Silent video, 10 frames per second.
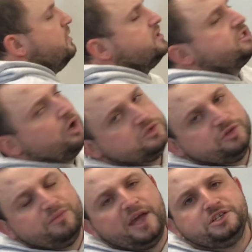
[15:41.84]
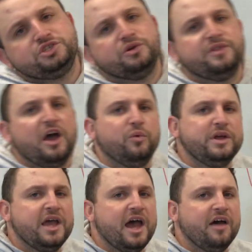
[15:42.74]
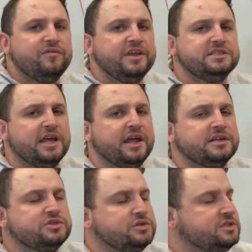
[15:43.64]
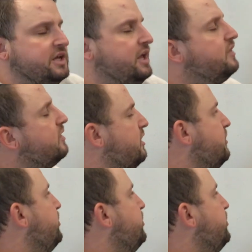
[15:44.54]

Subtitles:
So to make sure that we have these answers in there